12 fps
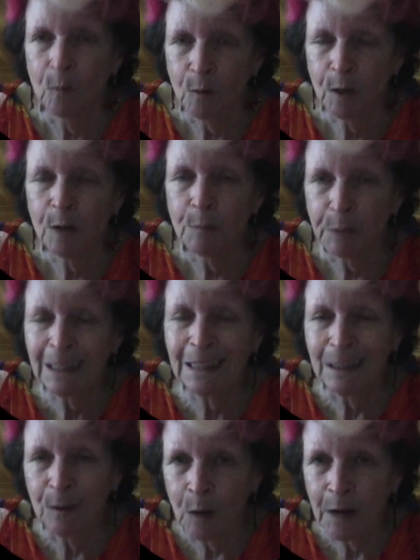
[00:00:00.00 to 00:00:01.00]
completely
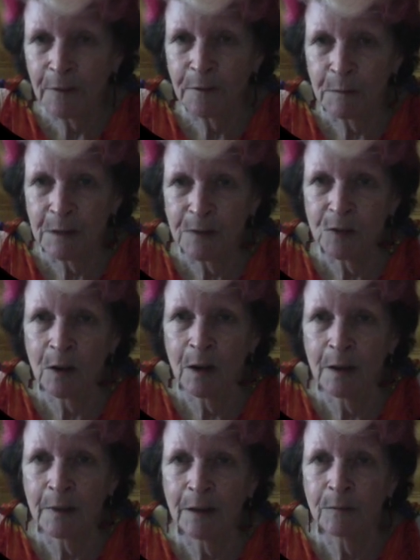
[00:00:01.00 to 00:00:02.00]
away from the
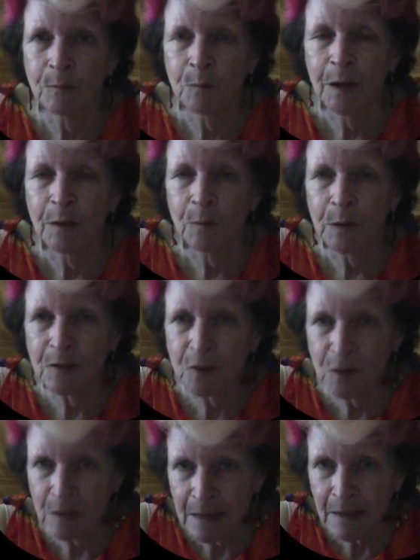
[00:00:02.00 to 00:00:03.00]
design, that we
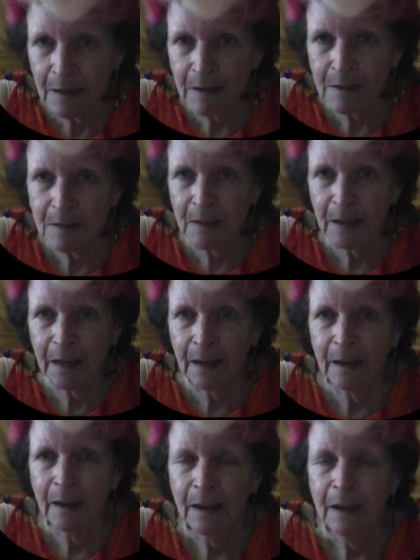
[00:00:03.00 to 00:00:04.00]
see that it's there,
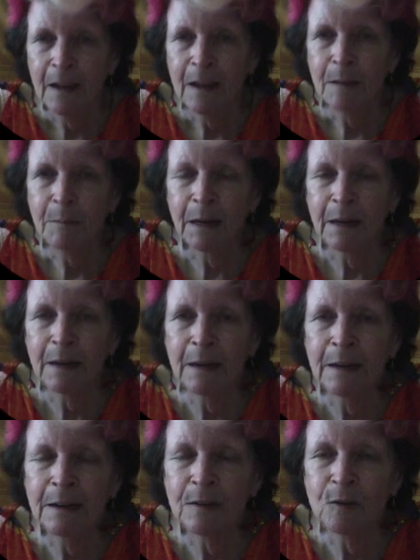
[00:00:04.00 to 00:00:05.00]
but it
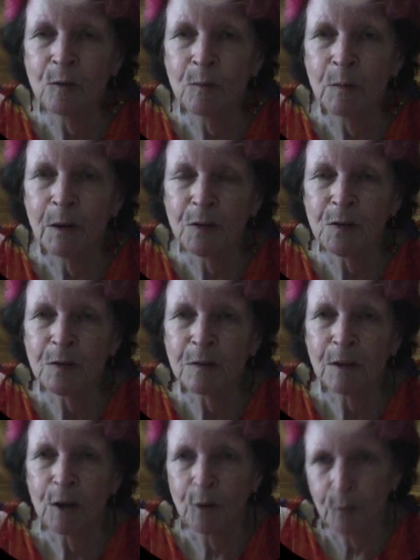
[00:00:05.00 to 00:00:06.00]
is almost
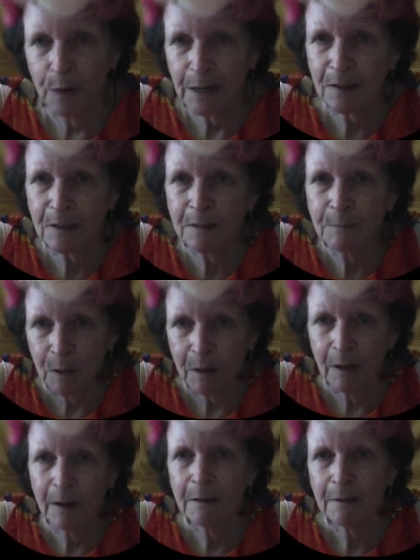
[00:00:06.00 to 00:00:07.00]
caressed
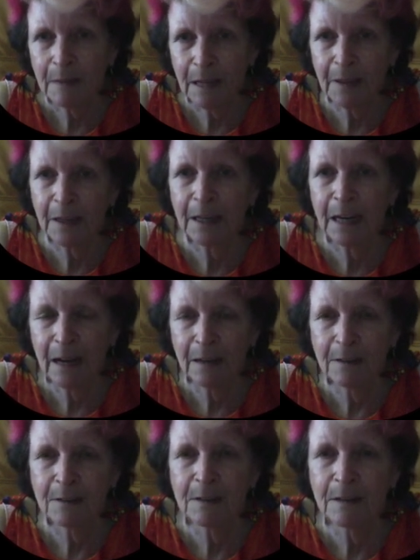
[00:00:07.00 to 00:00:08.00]
by the other
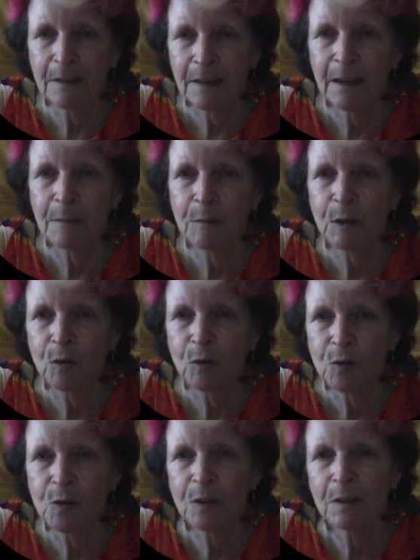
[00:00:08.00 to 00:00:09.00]
colours that are there, because
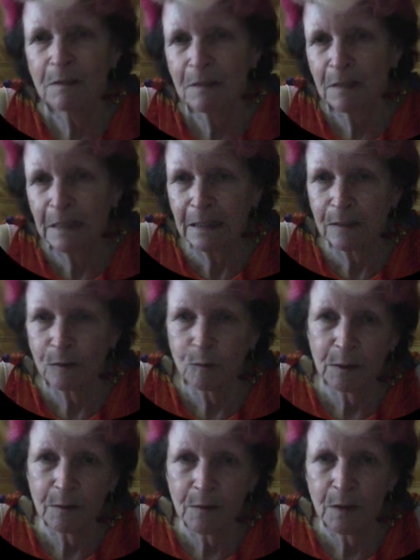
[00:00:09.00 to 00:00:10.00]
you can see a little bit
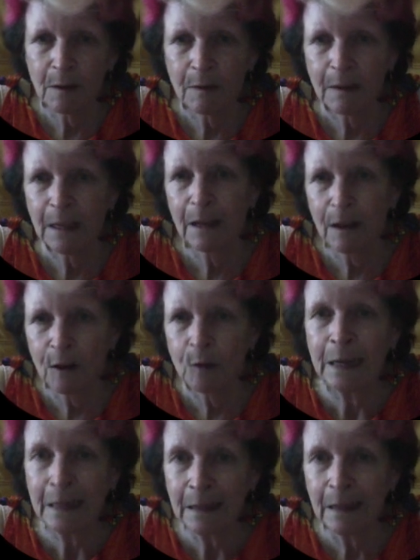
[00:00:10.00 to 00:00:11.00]
of the yellow
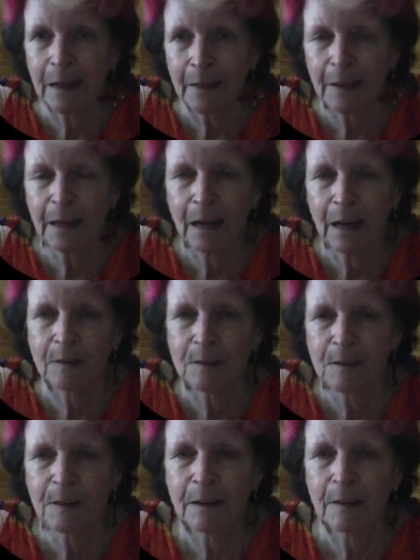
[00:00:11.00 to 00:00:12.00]
in the other colours
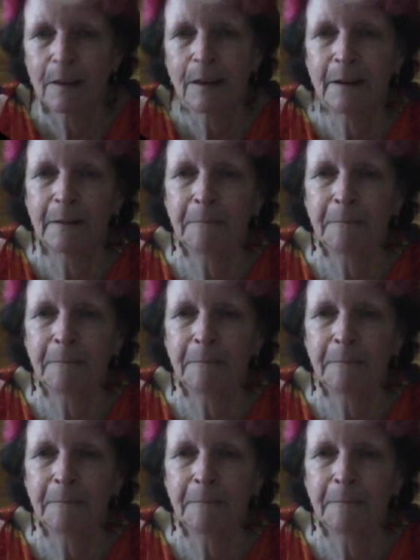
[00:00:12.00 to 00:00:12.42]
that are there.